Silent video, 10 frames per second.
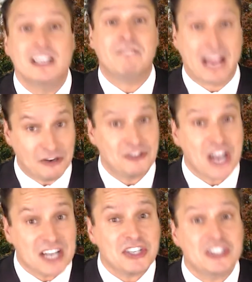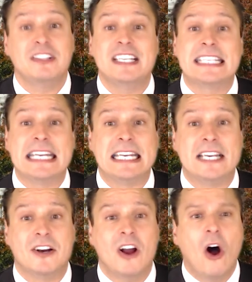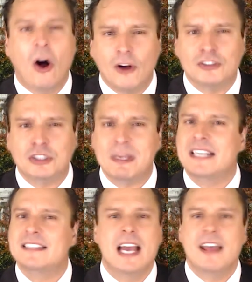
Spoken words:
Federal judges are listed in here also because